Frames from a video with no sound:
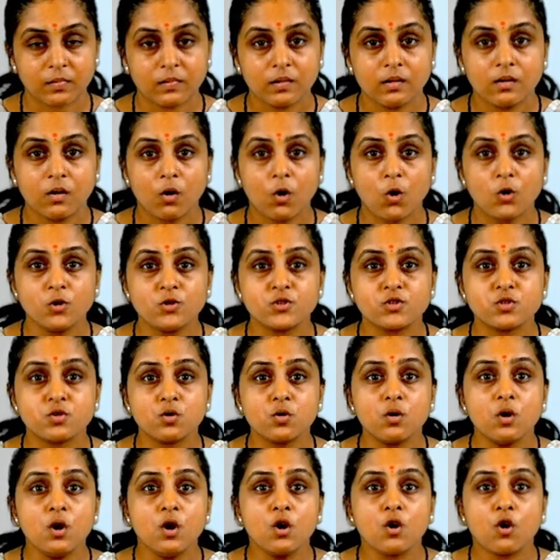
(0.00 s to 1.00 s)
Also
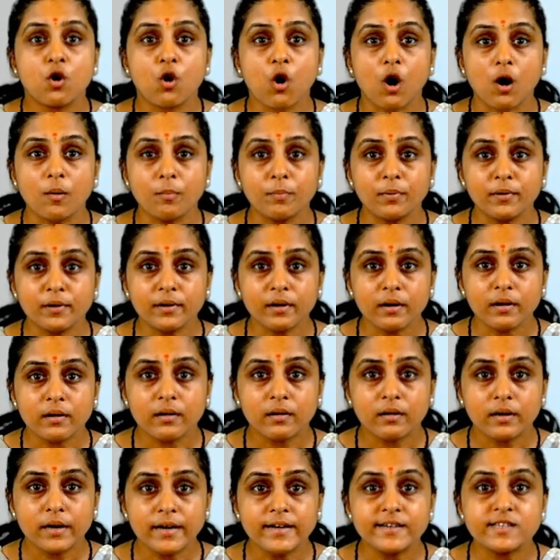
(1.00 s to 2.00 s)
copper,
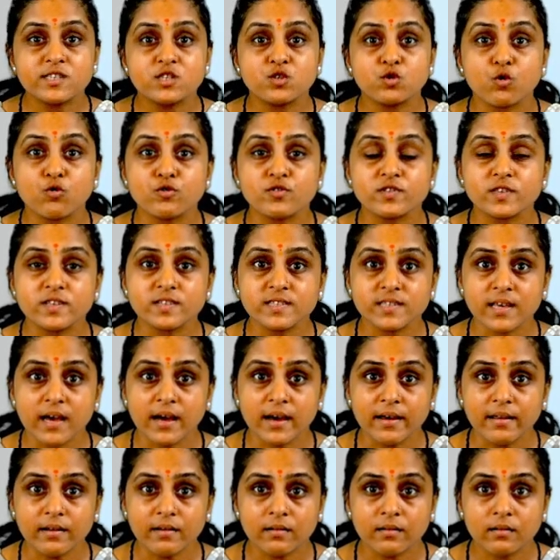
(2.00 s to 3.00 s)
its sources are
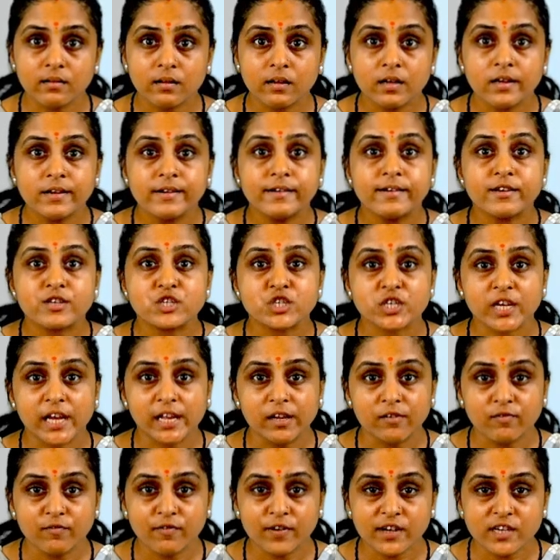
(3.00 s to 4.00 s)

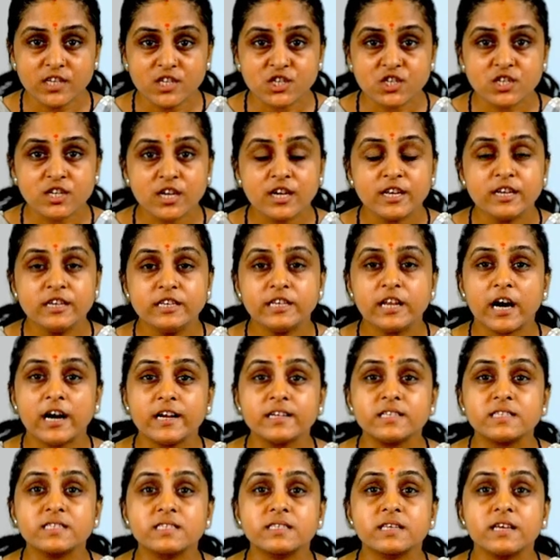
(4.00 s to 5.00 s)
shellfish,
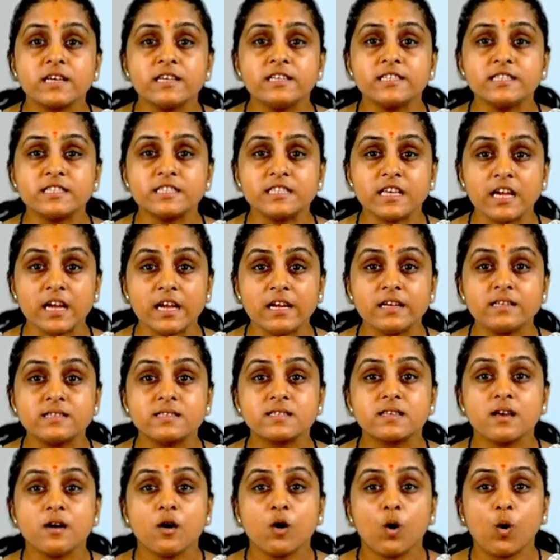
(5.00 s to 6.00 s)
nuts, seeds,
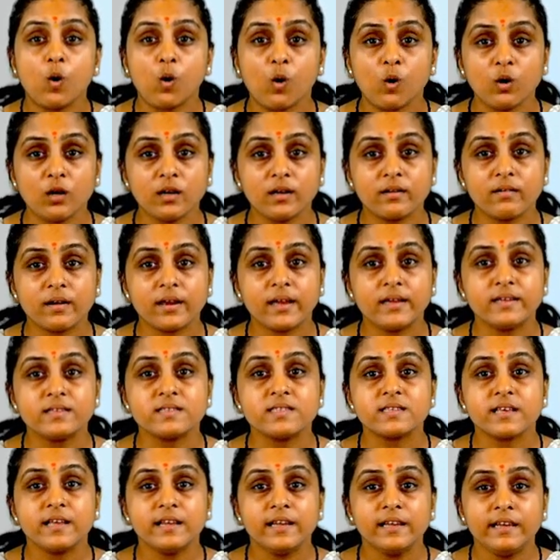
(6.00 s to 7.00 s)
whole grains,
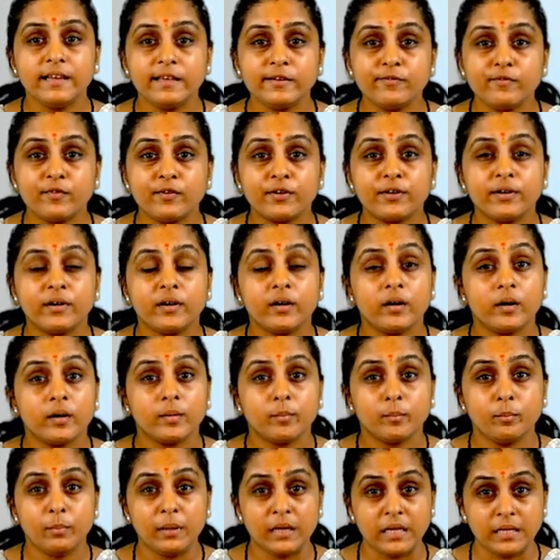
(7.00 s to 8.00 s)
liver,
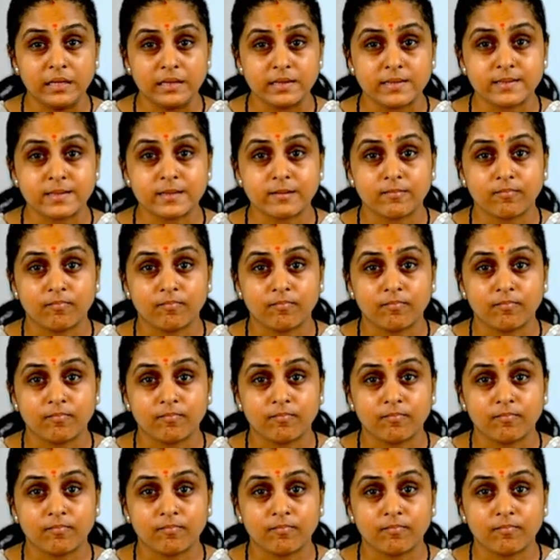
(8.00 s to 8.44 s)
beans.